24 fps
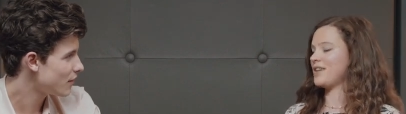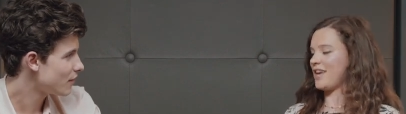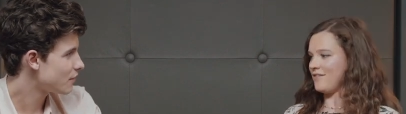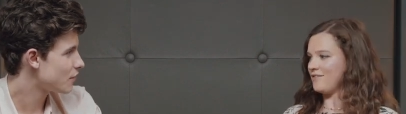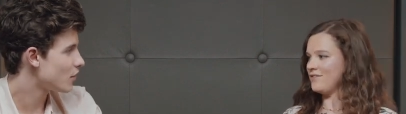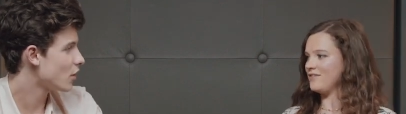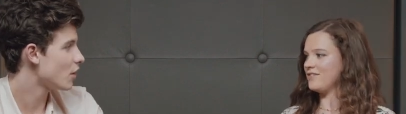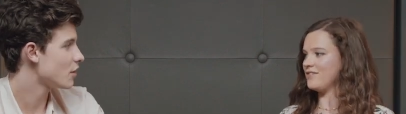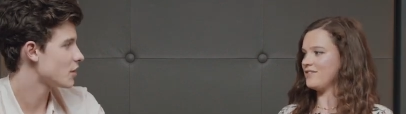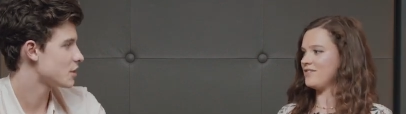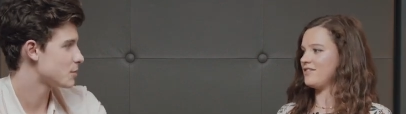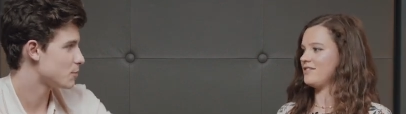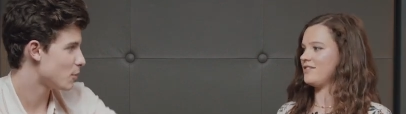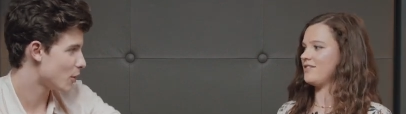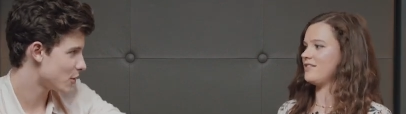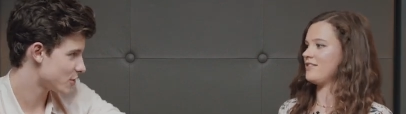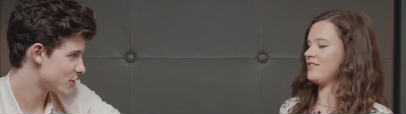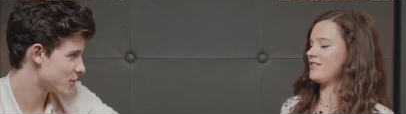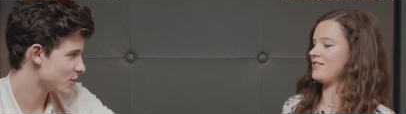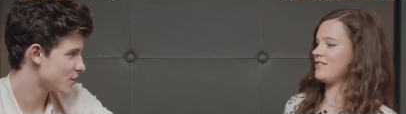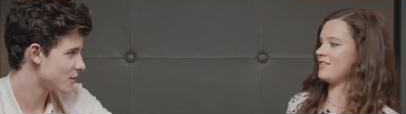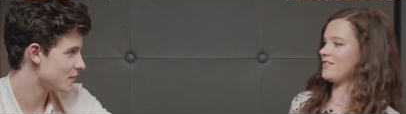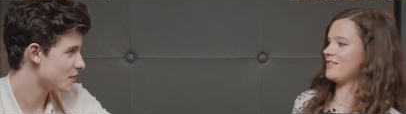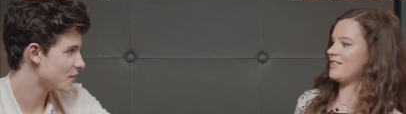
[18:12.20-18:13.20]
Speaker 1: okay. for all the
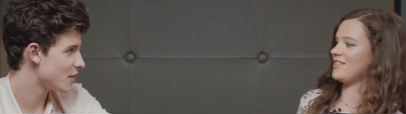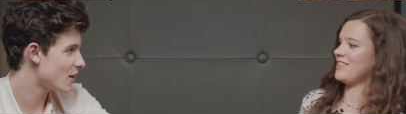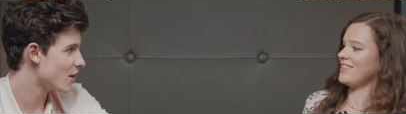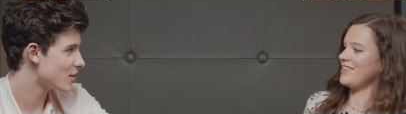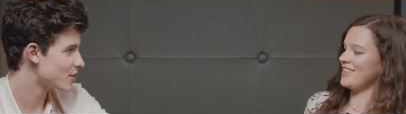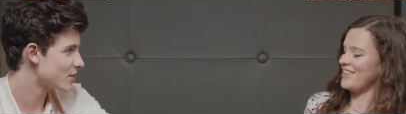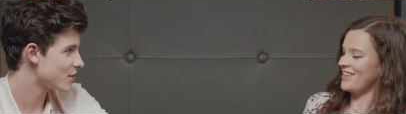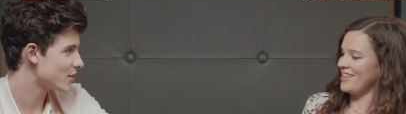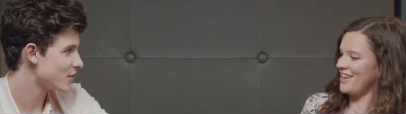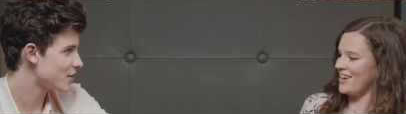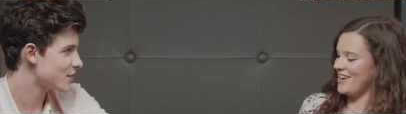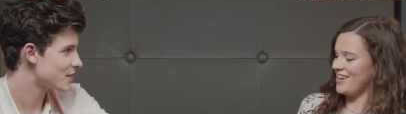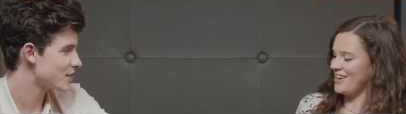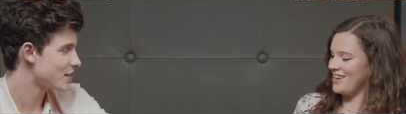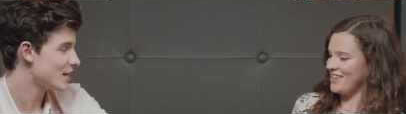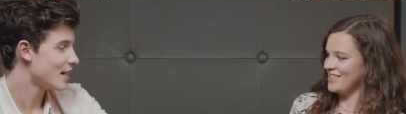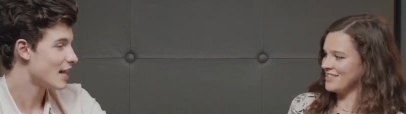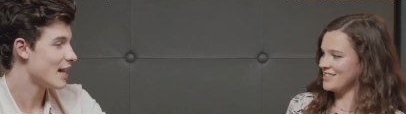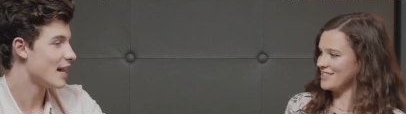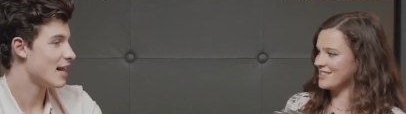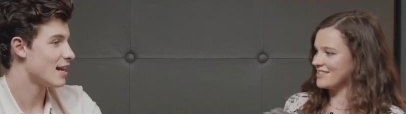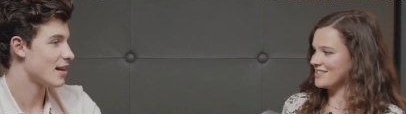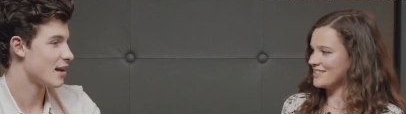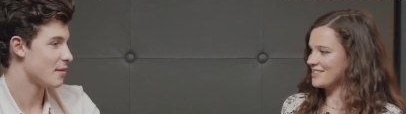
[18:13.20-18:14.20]
sponsors of the Oscars, nice.
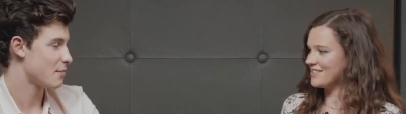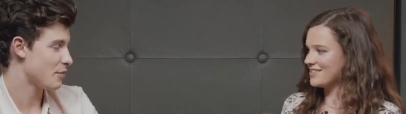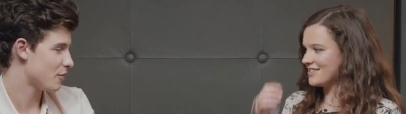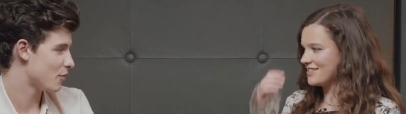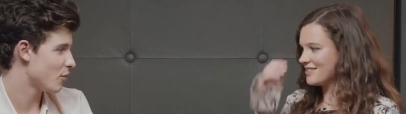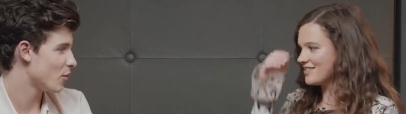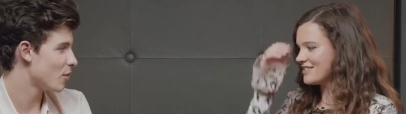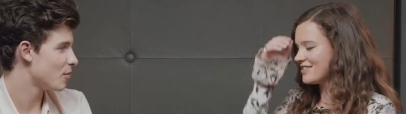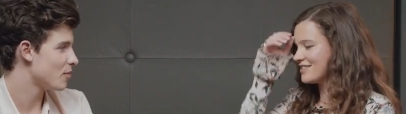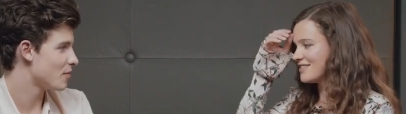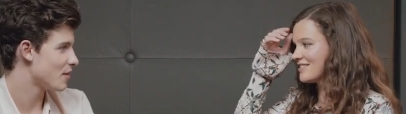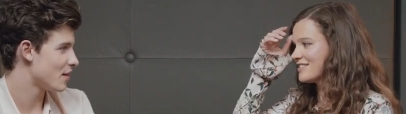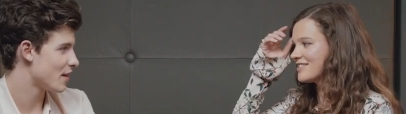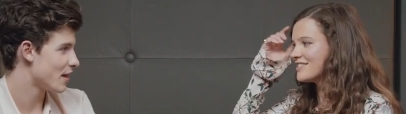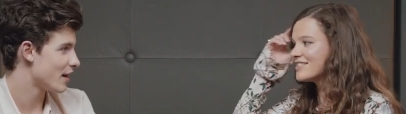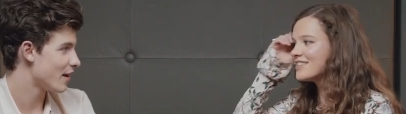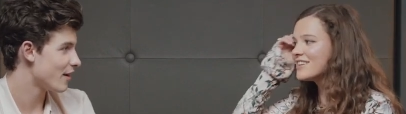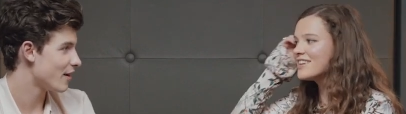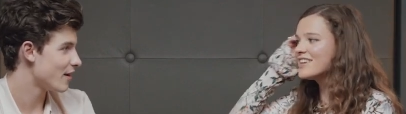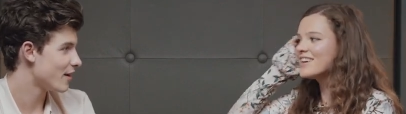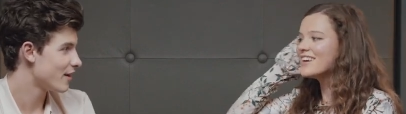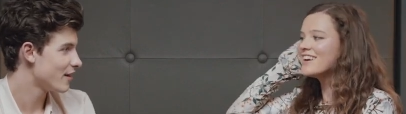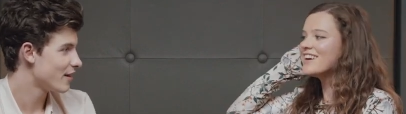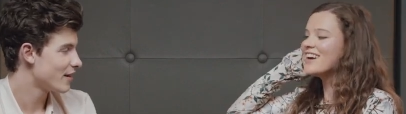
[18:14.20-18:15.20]
and I performed
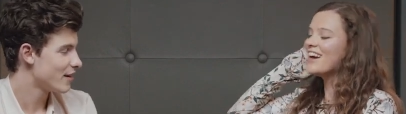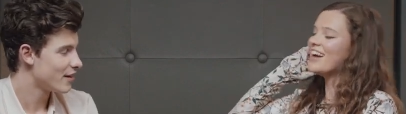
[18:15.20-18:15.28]
there.